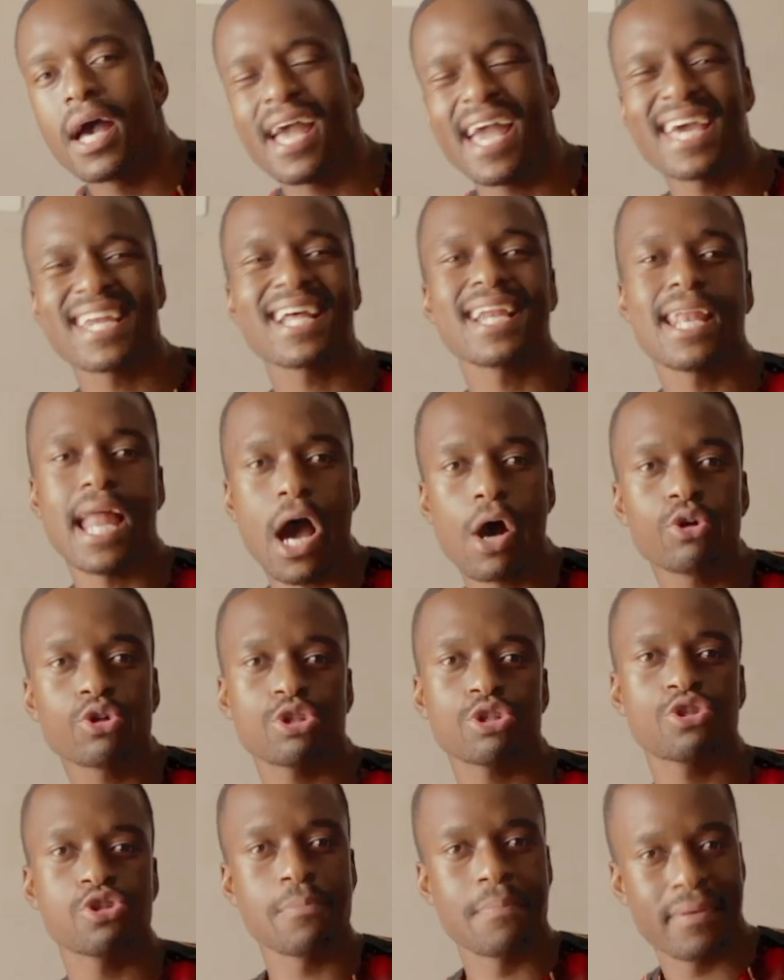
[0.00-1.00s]
It allows
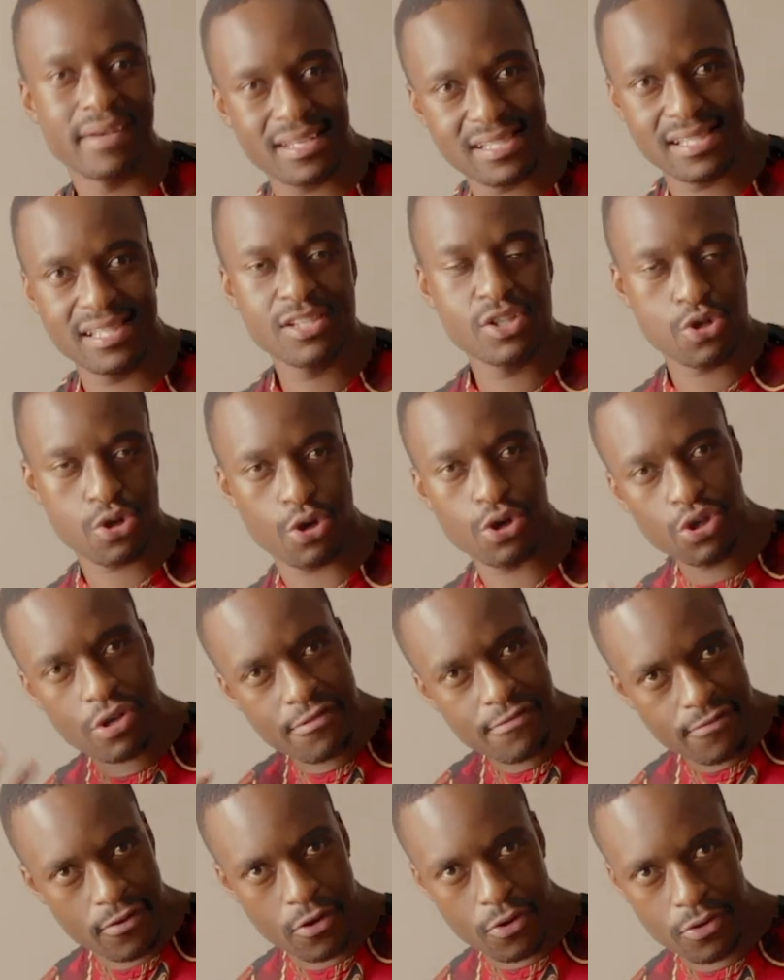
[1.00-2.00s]
you to basically turn your
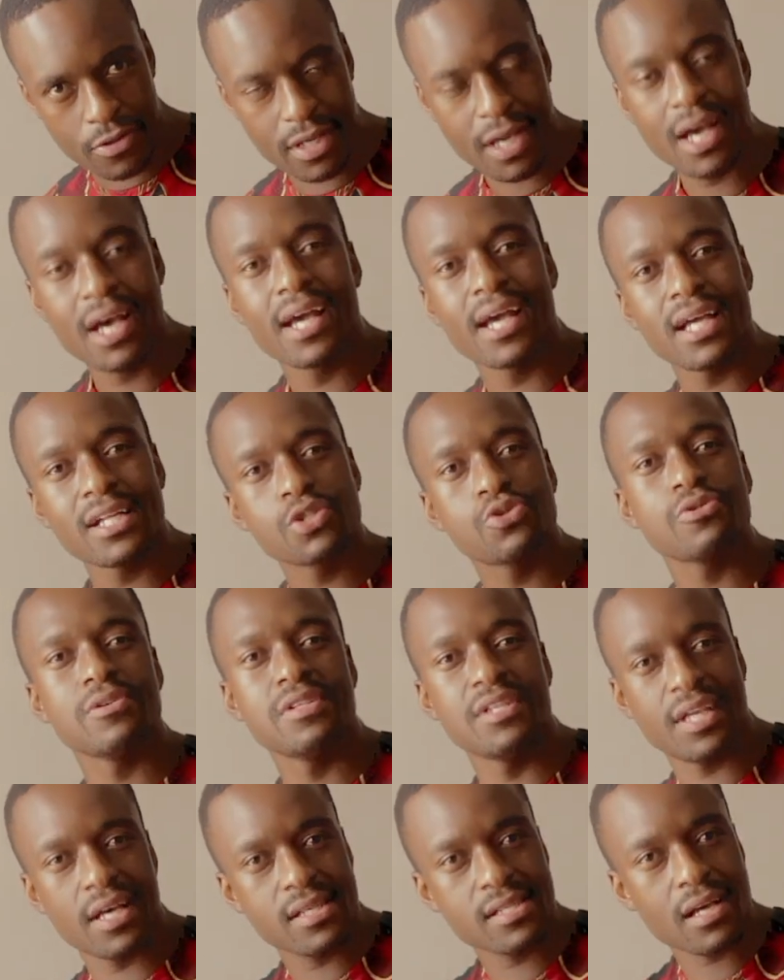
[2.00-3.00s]
phone into a
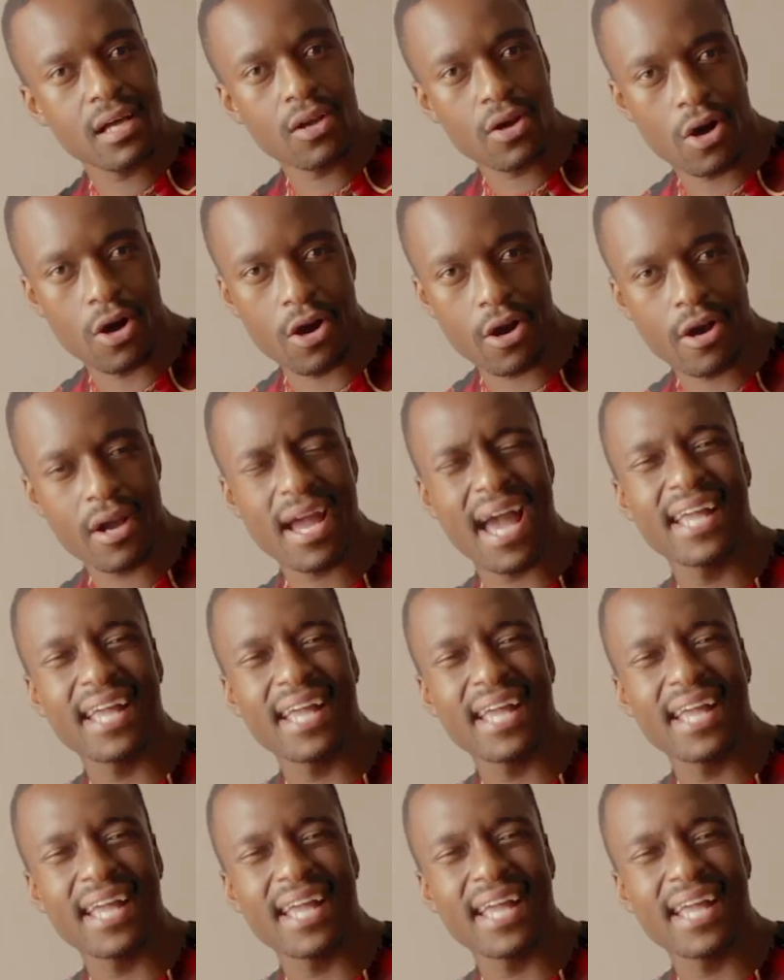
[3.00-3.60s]
DSLR,